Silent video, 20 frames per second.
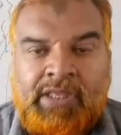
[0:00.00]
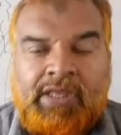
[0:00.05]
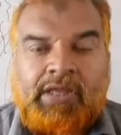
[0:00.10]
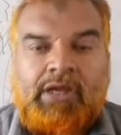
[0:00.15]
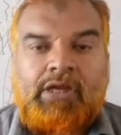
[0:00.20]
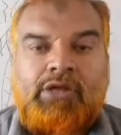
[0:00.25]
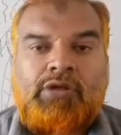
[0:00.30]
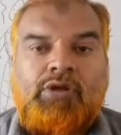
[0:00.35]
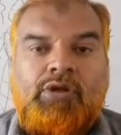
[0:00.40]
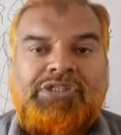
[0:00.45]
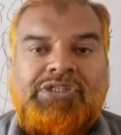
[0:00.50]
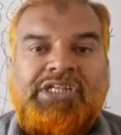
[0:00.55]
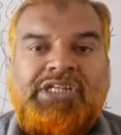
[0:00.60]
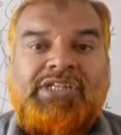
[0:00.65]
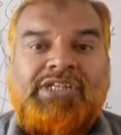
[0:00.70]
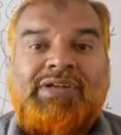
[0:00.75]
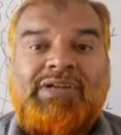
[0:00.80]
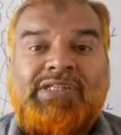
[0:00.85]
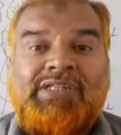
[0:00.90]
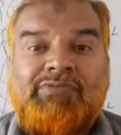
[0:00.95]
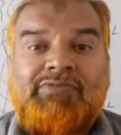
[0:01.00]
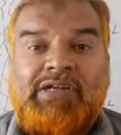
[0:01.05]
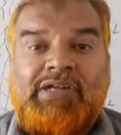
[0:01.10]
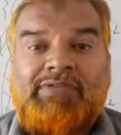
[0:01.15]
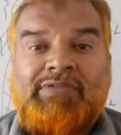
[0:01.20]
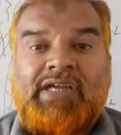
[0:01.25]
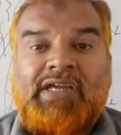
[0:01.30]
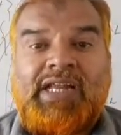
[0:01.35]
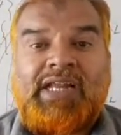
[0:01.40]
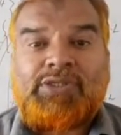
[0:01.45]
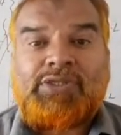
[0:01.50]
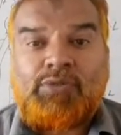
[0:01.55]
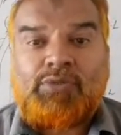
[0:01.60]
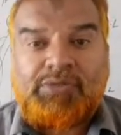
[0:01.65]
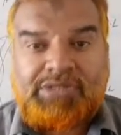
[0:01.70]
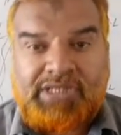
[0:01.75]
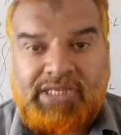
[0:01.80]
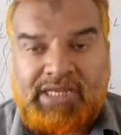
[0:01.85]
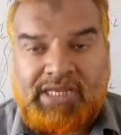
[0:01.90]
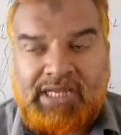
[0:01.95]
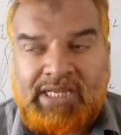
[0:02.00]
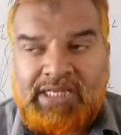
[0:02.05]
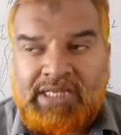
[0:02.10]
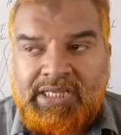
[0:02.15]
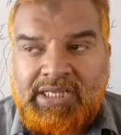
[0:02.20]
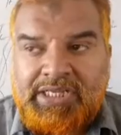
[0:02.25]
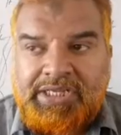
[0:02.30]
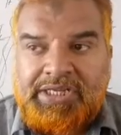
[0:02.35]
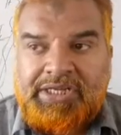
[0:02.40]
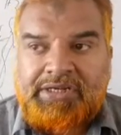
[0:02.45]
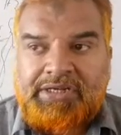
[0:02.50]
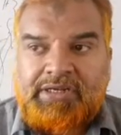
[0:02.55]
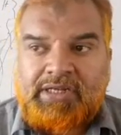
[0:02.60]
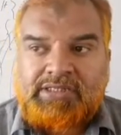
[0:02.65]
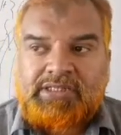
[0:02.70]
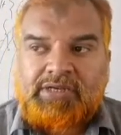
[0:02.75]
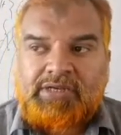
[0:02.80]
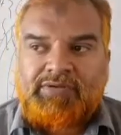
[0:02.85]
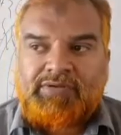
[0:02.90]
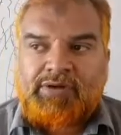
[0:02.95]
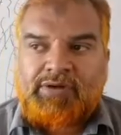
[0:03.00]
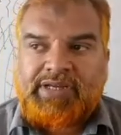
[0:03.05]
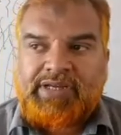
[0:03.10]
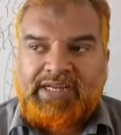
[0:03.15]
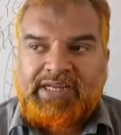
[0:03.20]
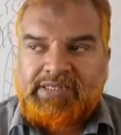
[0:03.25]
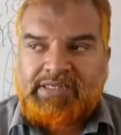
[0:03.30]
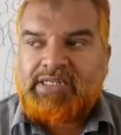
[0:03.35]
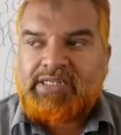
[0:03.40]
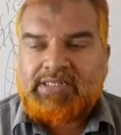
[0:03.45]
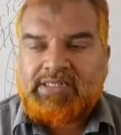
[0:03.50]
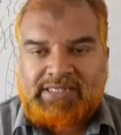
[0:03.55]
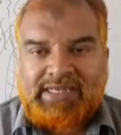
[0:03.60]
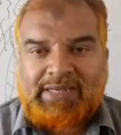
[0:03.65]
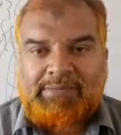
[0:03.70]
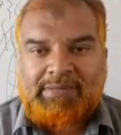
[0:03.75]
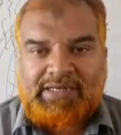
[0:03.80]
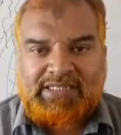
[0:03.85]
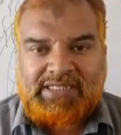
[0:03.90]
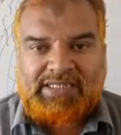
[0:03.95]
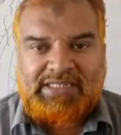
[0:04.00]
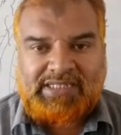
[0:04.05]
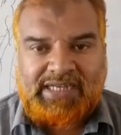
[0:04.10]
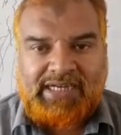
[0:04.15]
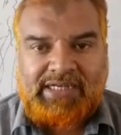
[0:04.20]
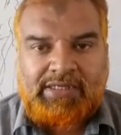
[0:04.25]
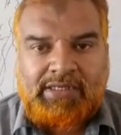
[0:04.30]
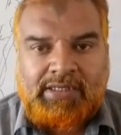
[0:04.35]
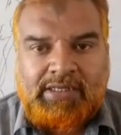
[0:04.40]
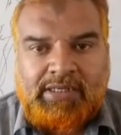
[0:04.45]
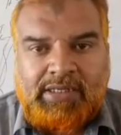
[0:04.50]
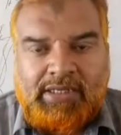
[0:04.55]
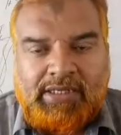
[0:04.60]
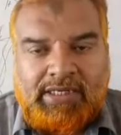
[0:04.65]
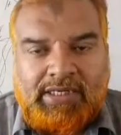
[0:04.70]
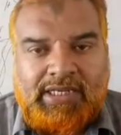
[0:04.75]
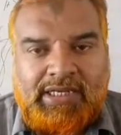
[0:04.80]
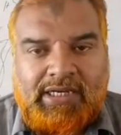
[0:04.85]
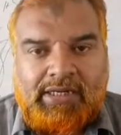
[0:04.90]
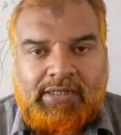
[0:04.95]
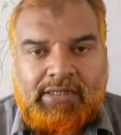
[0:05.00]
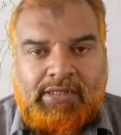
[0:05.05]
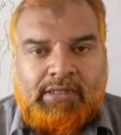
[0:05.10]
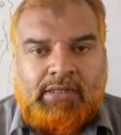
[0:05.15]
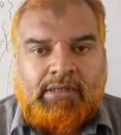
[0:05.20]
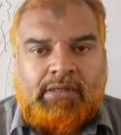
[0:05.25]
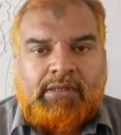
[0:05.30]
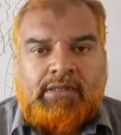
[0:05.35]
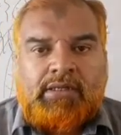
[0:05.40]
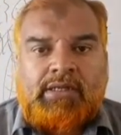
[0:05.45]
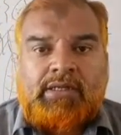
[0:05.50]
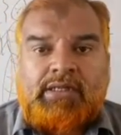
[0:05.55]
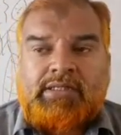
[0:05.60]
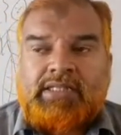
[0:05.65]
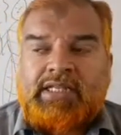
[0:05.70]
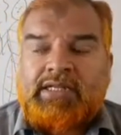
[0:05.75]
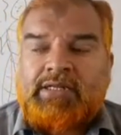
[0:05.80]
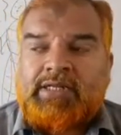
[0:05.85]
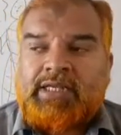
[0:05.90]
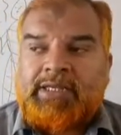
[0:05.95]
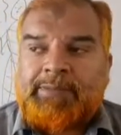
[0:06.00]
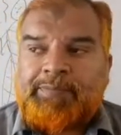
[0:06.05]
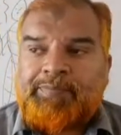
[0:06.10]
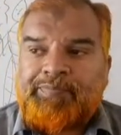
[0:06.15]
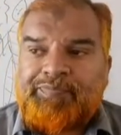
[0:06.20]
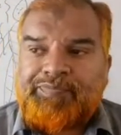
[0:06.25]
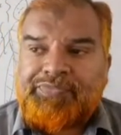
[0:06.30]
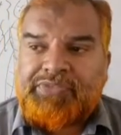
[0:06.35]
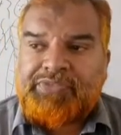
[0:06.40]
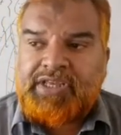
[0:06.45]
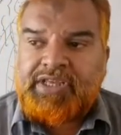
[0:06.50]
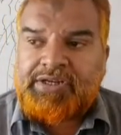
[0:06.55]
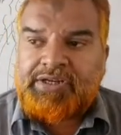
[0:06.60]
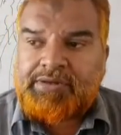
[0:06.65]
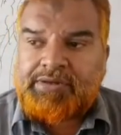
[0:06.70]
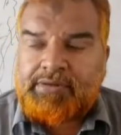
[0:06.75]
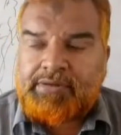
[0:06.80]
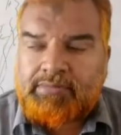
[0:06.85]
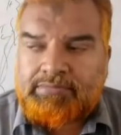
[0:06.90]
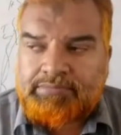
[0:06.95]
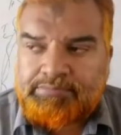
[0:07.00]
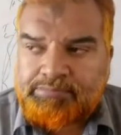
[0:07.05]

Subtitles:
cockroach. That is what we call as ootheca. It consists of around 18 segments inside. Clear? Then it